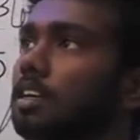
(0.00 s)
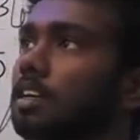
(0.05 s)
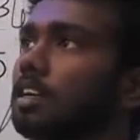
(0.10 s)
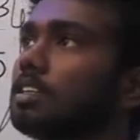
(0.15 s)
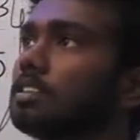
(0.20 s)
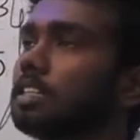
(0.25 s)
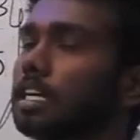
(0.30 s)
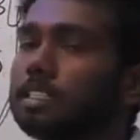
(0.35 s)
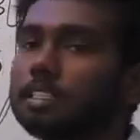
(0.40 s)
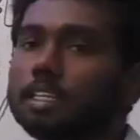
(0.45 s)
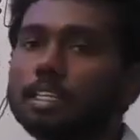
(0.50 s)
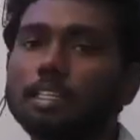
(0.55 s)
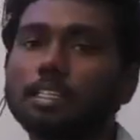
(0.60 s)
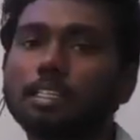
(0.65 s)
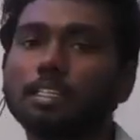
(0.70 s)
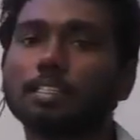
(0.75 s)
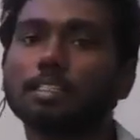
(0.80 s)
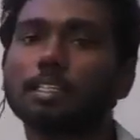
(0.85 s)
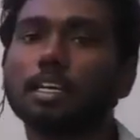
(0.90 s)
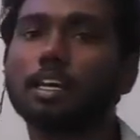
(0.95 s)
Sanjay
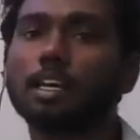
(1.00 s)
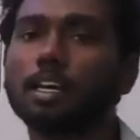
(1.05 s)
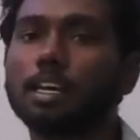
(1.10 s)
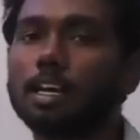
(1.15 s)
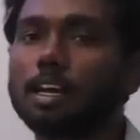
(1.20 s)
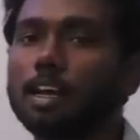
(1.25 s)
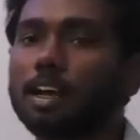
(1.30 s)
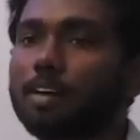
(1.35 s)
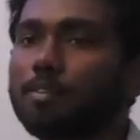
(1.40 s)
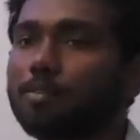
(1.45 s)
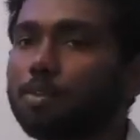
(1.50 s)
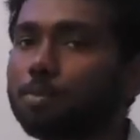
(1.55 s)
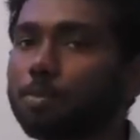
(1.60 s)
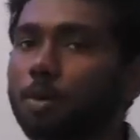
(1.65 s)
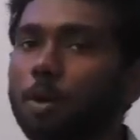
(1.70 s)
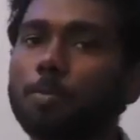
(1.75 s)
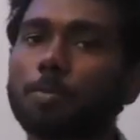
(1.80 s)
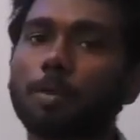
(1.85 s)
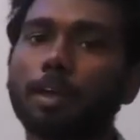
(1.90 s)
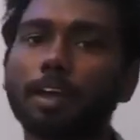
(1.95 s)
is a football
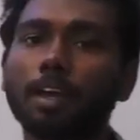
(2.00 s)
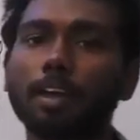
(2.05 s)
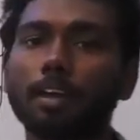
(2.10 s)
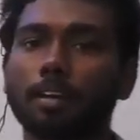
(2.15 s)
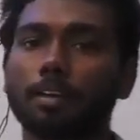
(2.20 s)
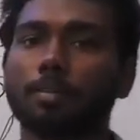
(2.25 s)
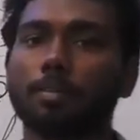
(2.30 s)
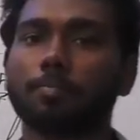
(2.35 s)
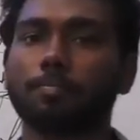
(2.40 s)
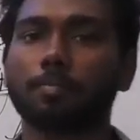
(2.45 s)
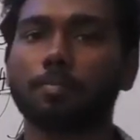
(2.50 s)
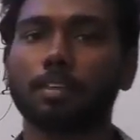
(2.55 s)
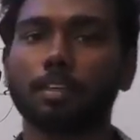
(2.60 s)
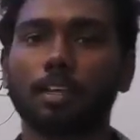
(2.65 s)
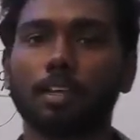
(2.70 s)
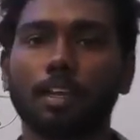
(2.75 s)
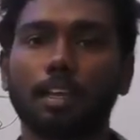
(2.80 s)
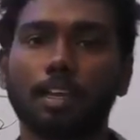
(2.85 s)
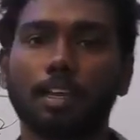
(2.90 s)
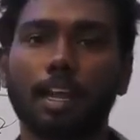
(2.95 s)
player
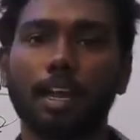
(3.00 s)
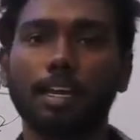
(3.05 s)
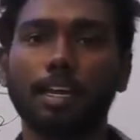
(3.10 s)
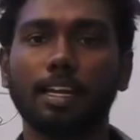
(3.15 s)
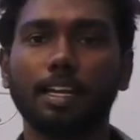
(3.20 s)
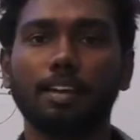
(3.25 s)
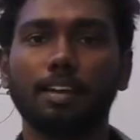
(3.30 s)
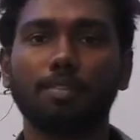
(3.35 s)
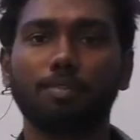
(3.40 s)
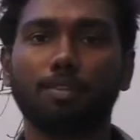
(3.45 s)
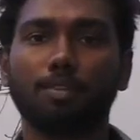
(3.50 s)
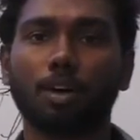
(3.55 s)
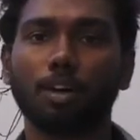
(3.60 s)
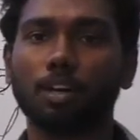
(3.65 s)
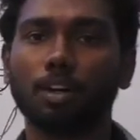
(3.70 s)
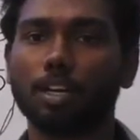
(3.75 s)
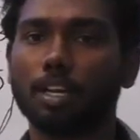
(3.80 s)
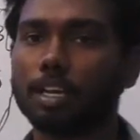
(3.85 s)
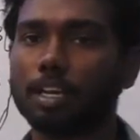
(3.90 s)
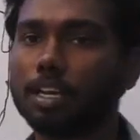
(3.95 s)
in
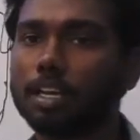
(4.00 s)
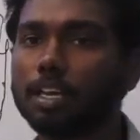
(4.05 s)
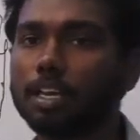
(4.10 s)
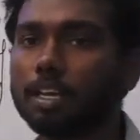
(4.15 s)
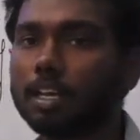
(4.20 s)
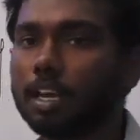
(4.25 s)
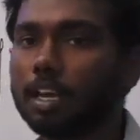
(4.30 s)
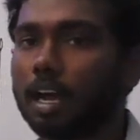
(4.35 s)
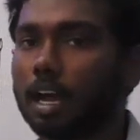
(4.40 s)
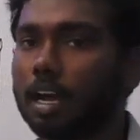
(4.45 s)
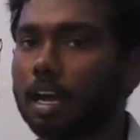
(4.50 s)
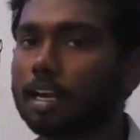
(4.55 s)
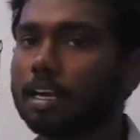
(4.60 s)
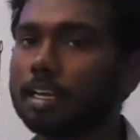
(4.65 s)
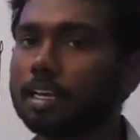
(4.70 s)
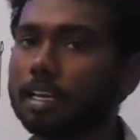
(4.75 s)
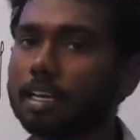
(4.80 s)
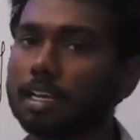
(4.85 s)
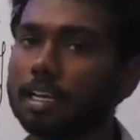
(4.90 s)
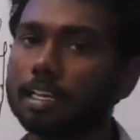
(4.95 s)
1940, and
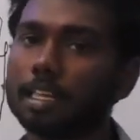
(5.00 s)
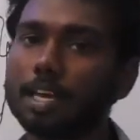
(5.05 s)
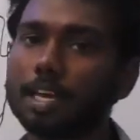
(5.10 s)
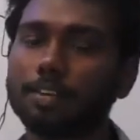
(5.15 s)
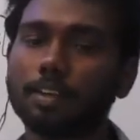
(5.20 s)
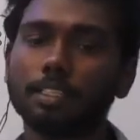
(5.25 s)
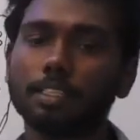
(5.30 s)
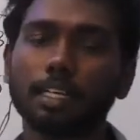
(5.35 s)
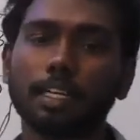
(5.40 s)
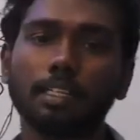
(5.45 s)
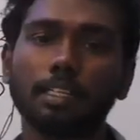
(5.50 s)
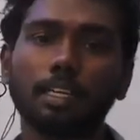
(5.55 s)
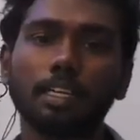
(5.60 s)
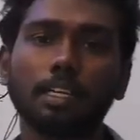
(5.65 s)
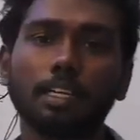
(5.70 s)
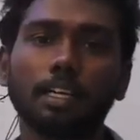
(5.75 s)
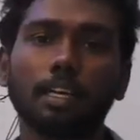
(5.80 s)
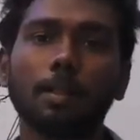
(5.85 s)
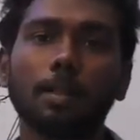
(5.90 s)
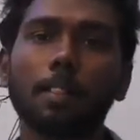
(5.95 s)
they will say that
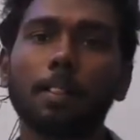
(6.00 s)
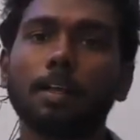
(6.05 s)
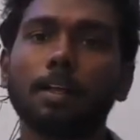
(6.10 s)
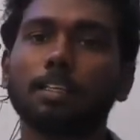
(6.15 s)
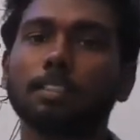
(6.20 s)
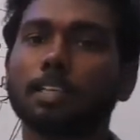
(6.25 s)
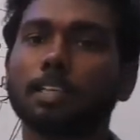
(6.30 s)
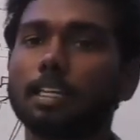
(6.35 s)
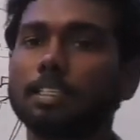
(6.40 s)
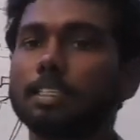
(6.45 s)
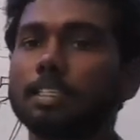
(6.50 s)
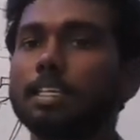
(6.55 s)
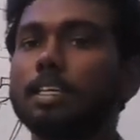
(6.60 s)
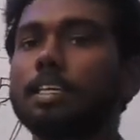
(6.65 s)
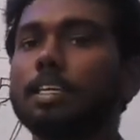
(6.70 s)
Sanjay